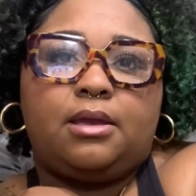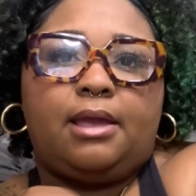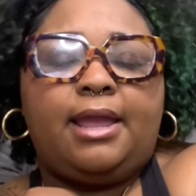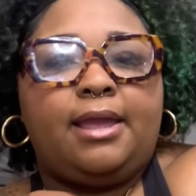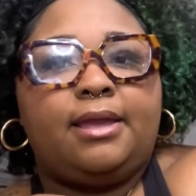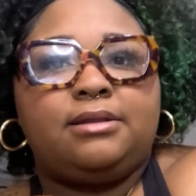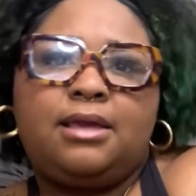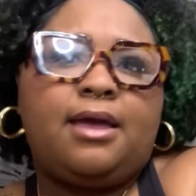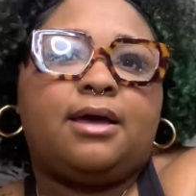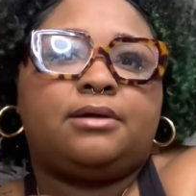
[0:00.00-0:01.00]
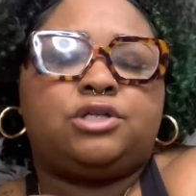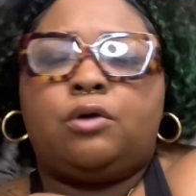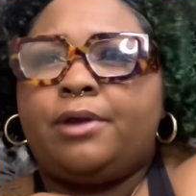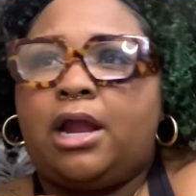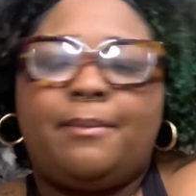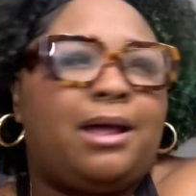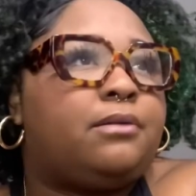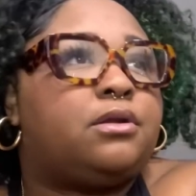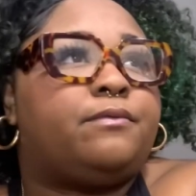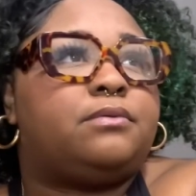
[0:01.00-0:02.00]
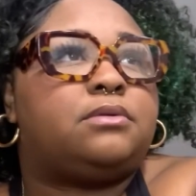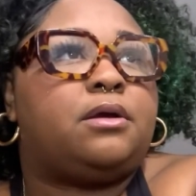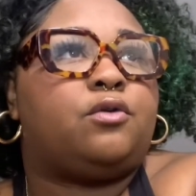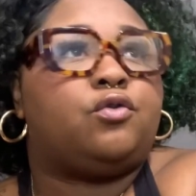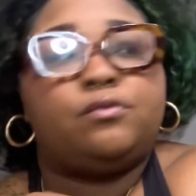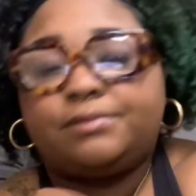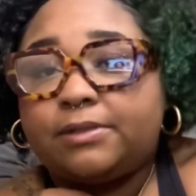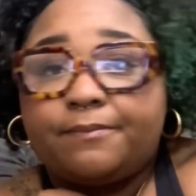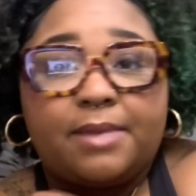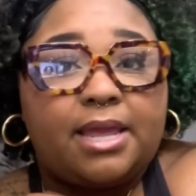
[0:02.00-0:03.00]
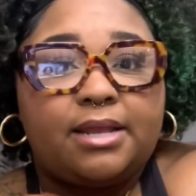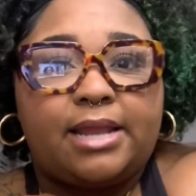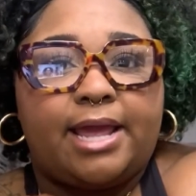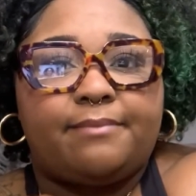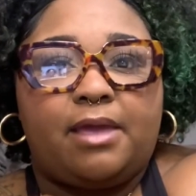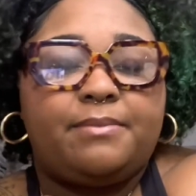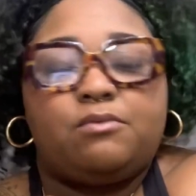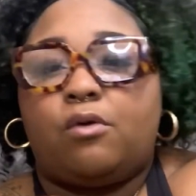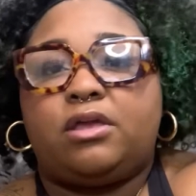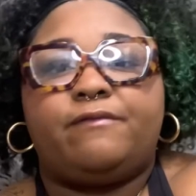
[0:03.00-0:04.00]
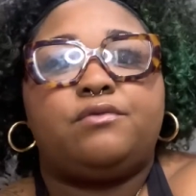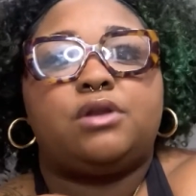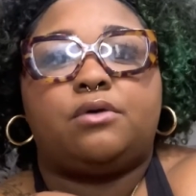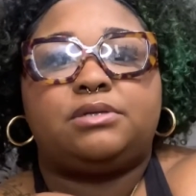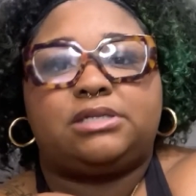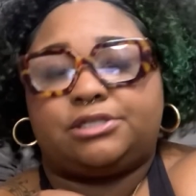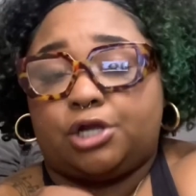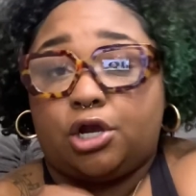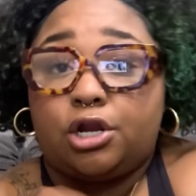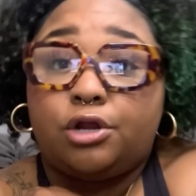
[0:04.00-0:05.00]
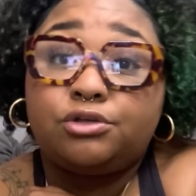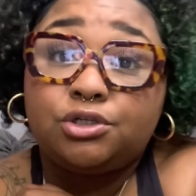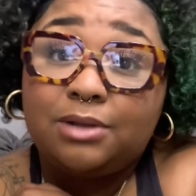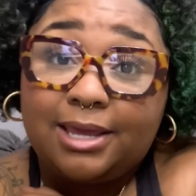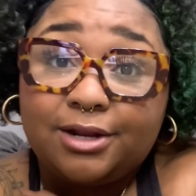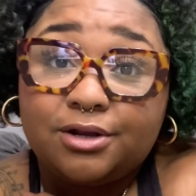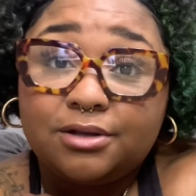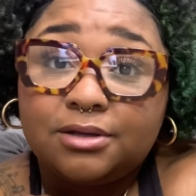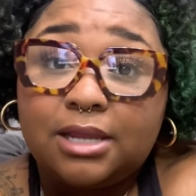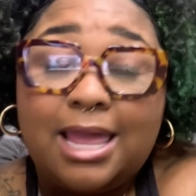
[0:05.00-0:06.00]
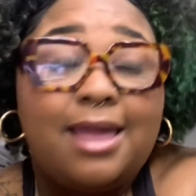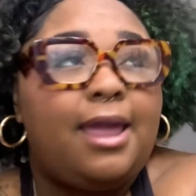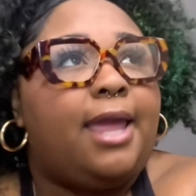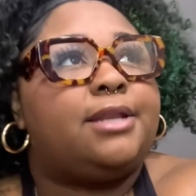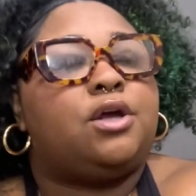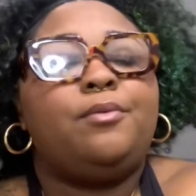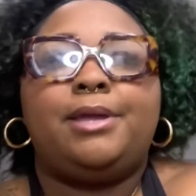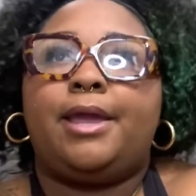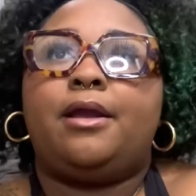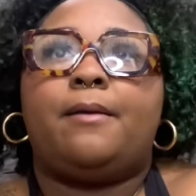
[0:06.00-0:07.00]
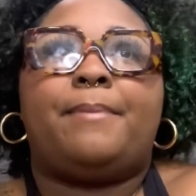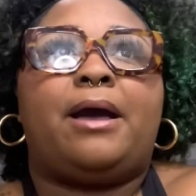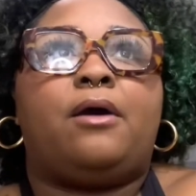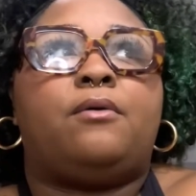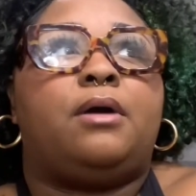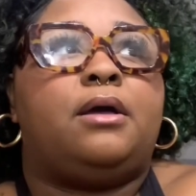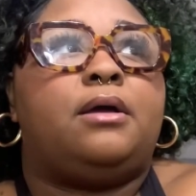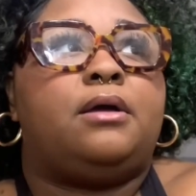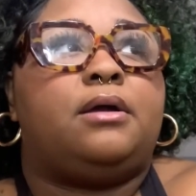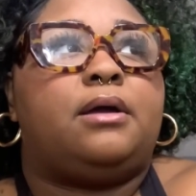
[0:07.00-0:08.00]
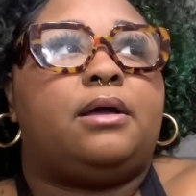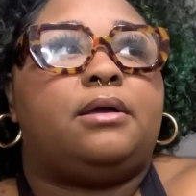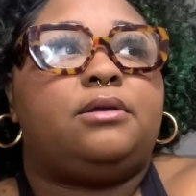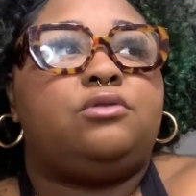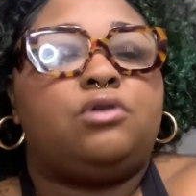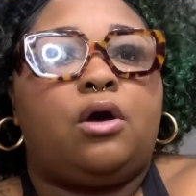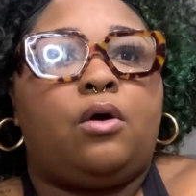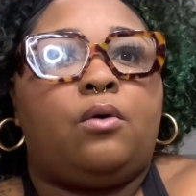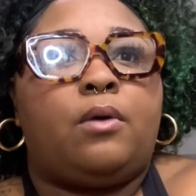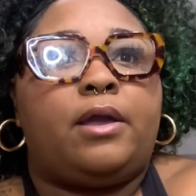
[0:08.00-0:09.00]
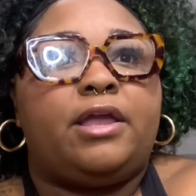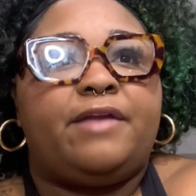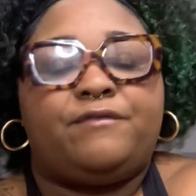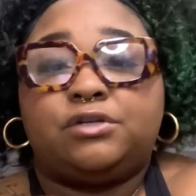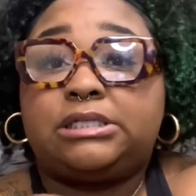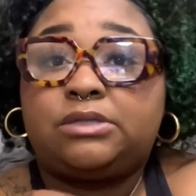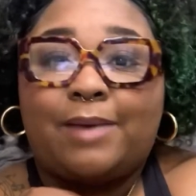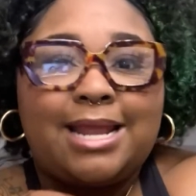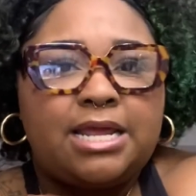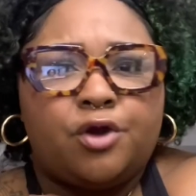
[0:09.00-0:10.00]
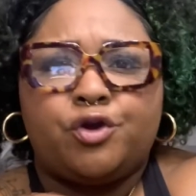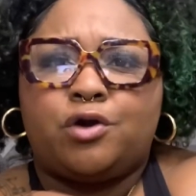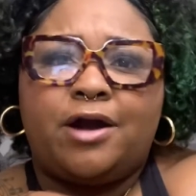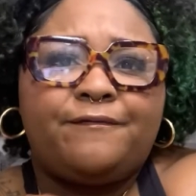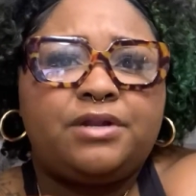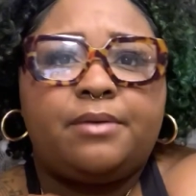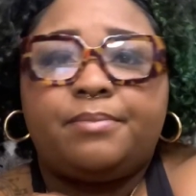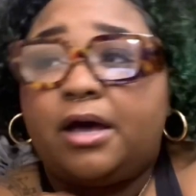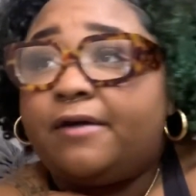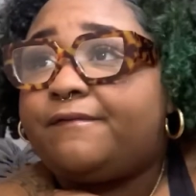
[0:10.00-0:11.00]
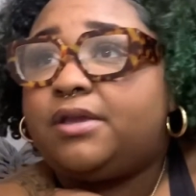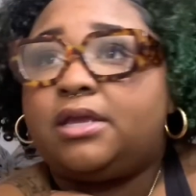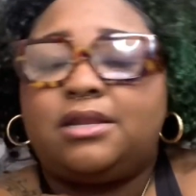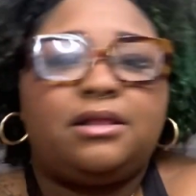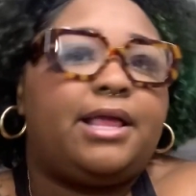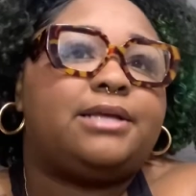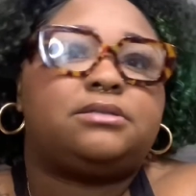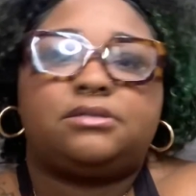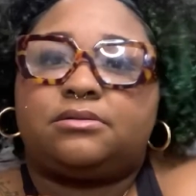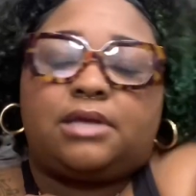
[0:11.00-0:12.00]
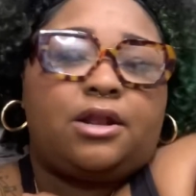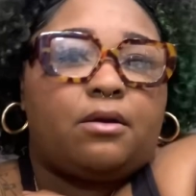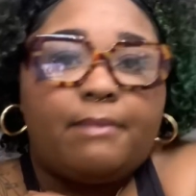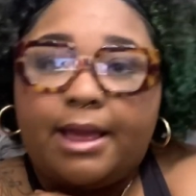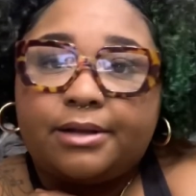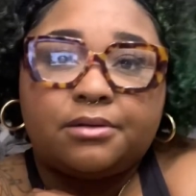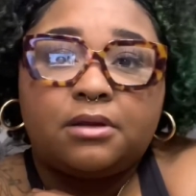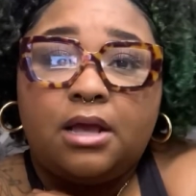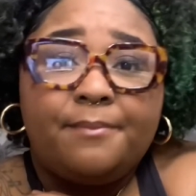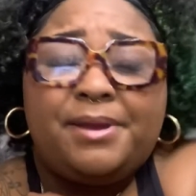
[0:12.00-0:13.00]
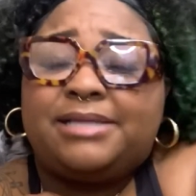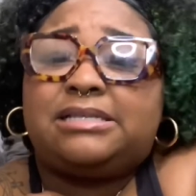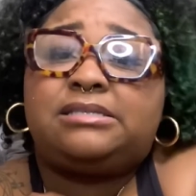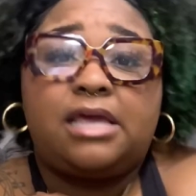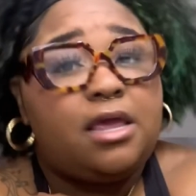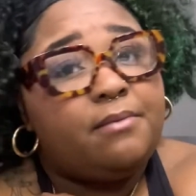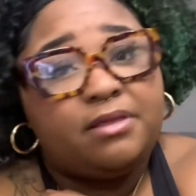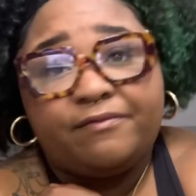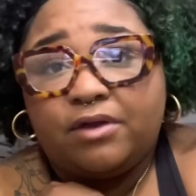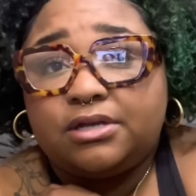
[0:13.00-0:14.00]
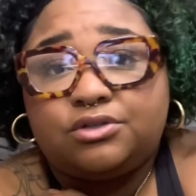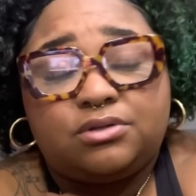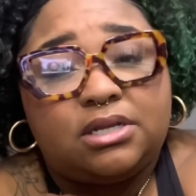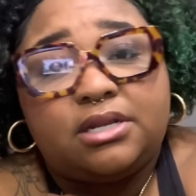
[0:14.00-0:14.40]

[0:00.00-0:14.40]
And yeah, don't care about the groups of men that maybe won't give you notice because they're gonna notice you later. And don't care about, you know, if you're sweating or you're huffing and puffing getting to class. It don't matter, because the same motherfuckers you sitting